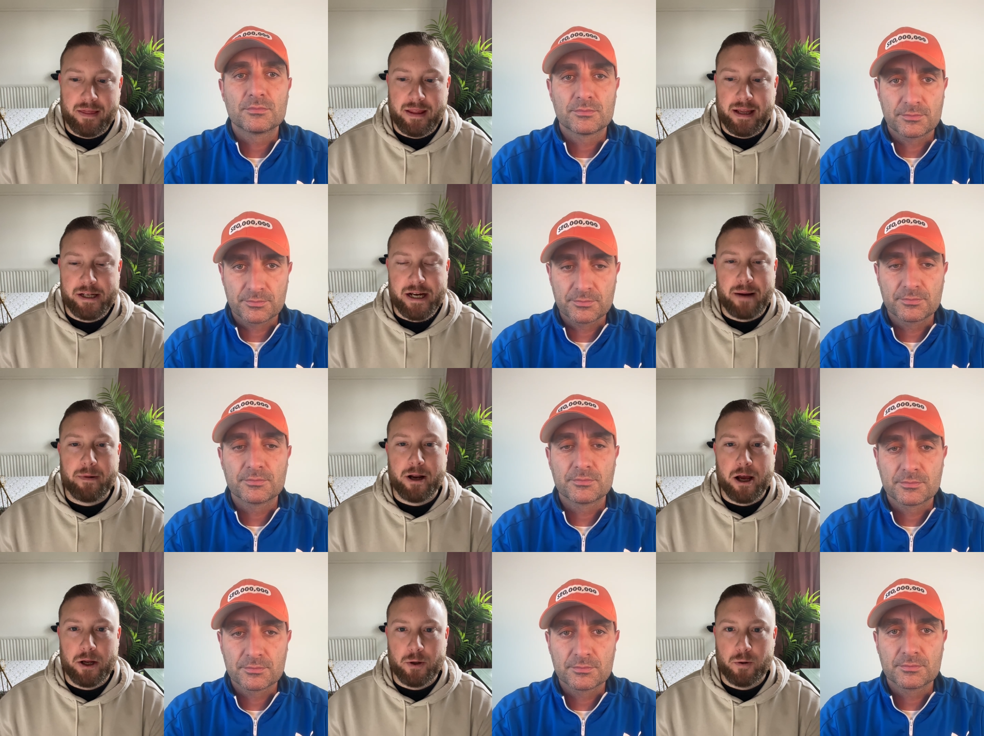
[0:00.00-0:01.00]
Speaker 1: in the champion
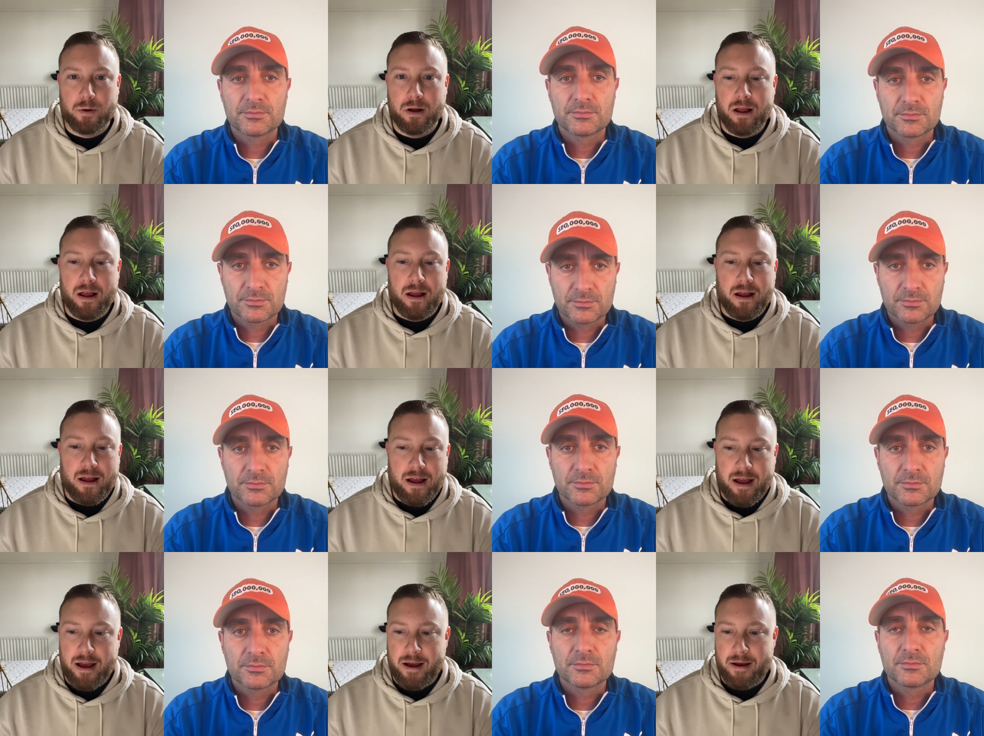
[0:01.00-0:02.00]
hurdle.
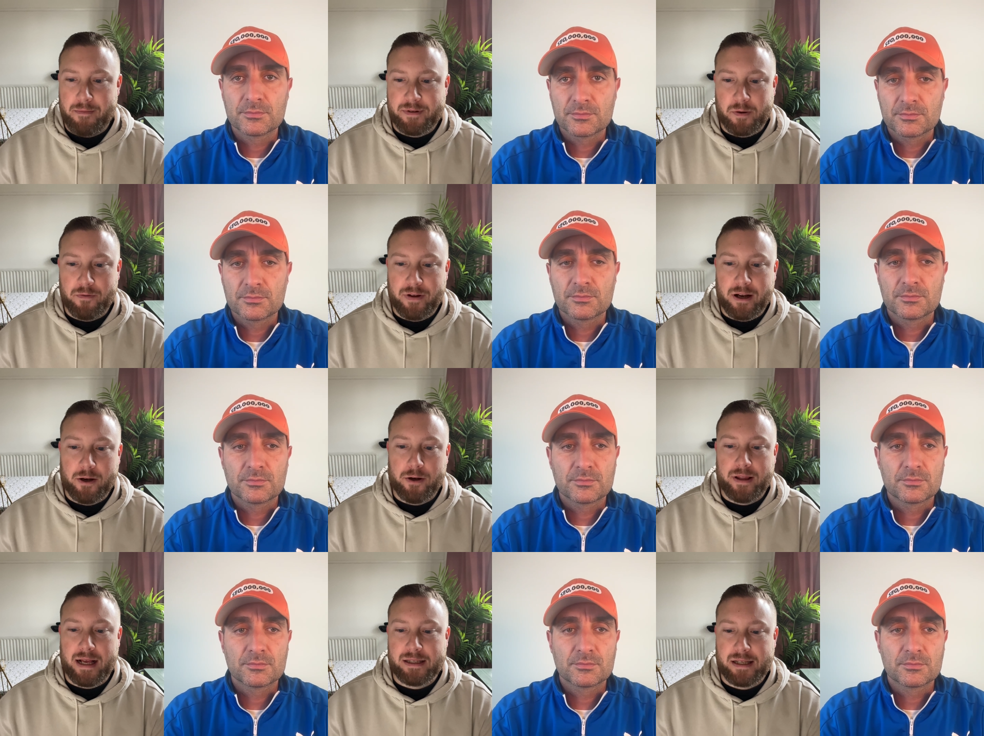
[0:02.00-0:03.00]
Um, so we've
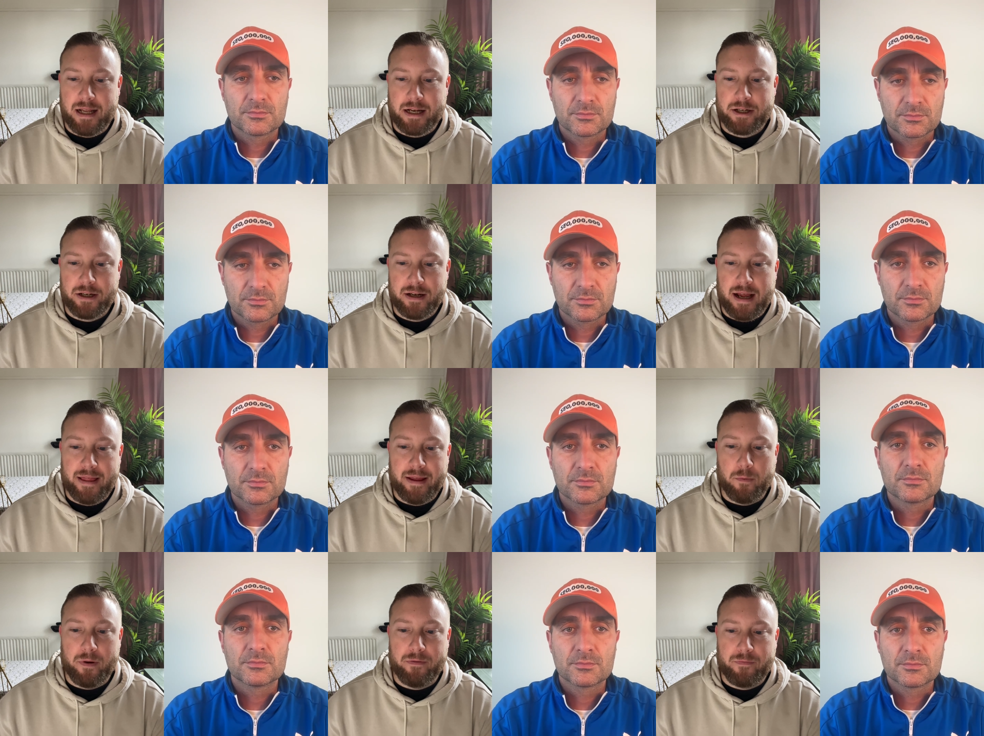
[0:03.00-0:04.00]
included that selection, and
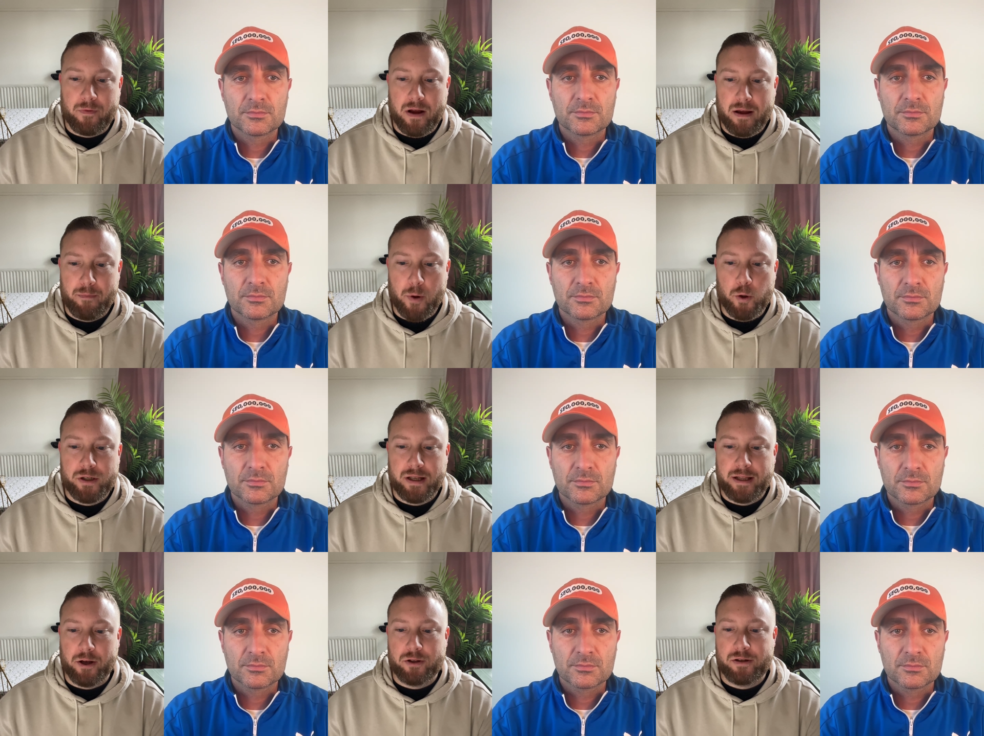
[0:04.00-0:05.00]
then we've uh,
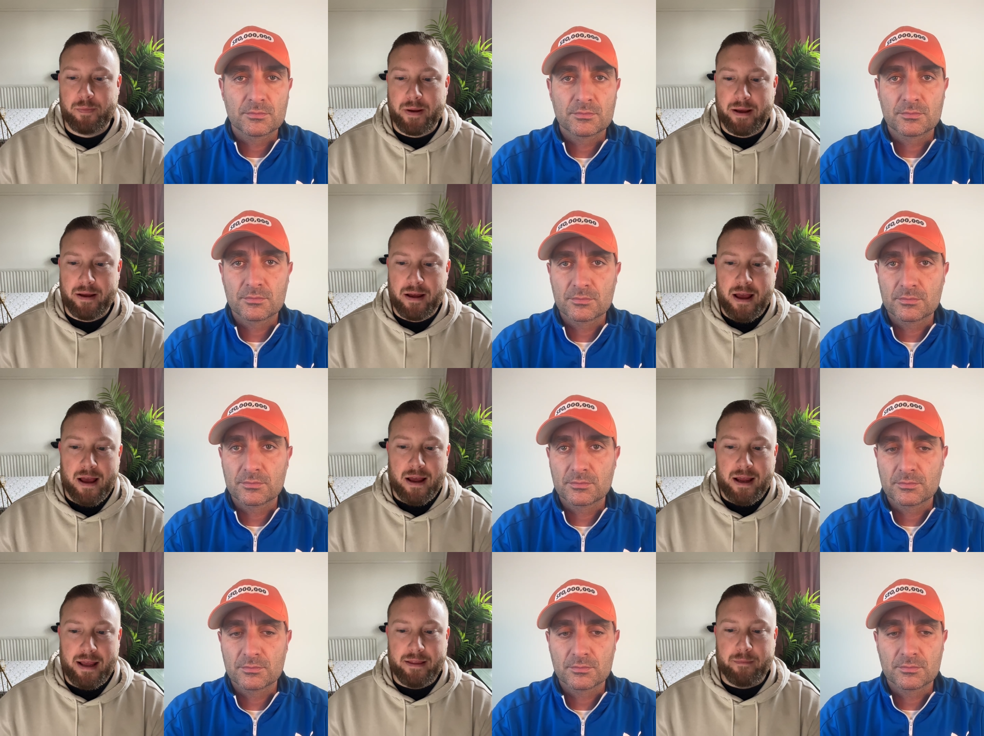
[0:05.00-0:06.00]
boosted the odds a bit
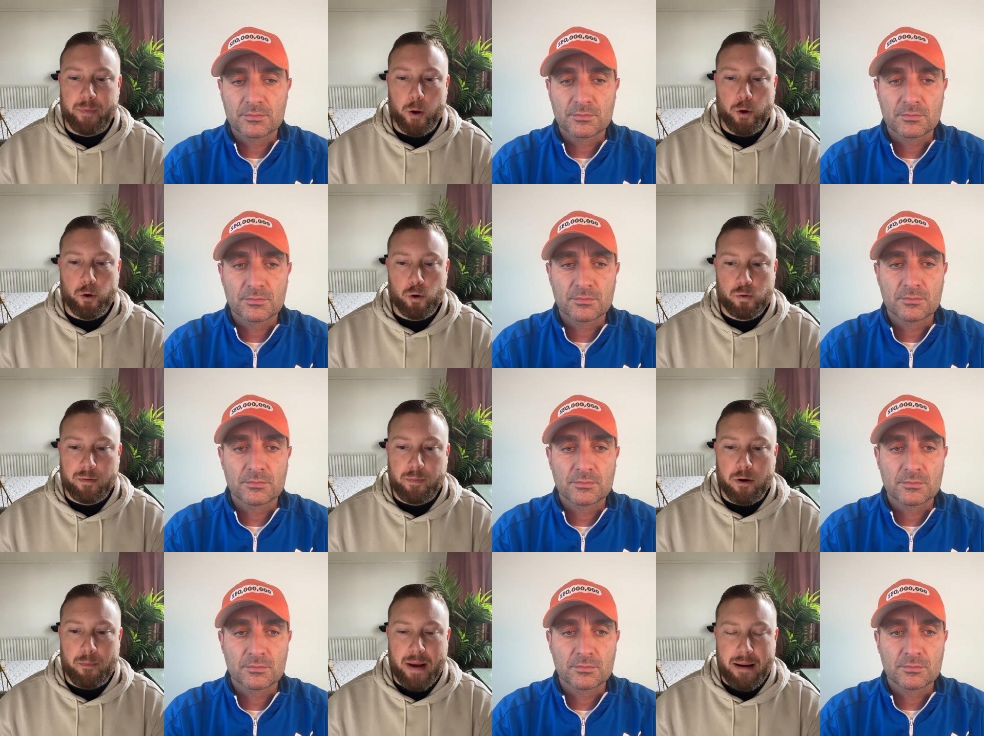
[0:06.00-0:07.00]
in the Boodles. We
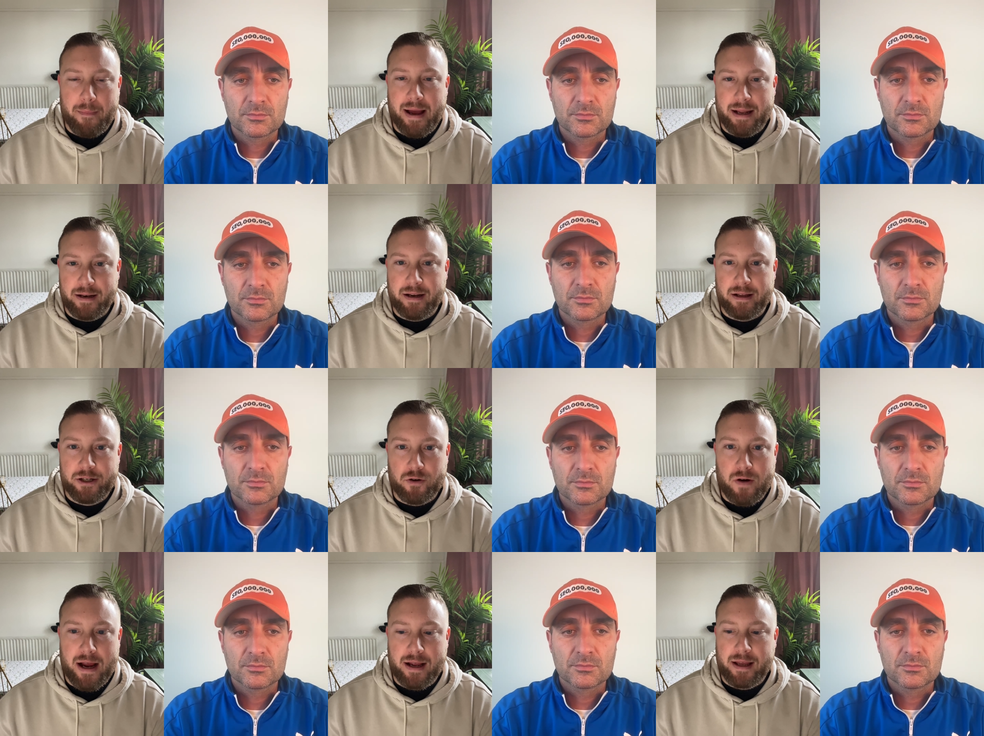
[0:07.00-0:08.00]
put Batman
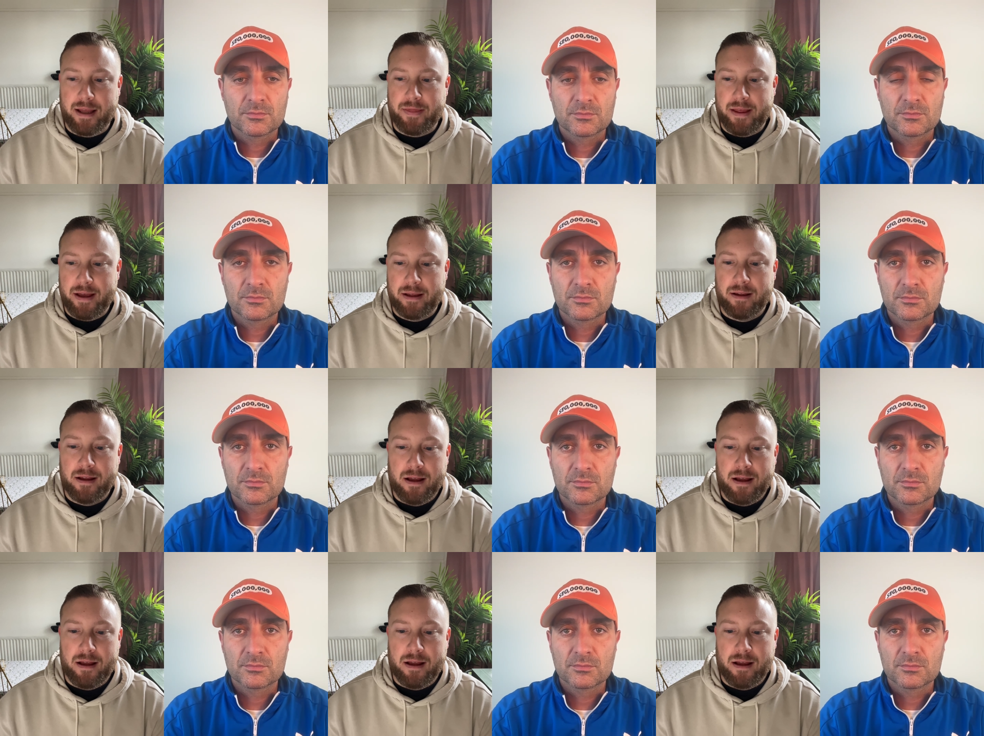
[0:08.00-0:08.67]
Jurak in there.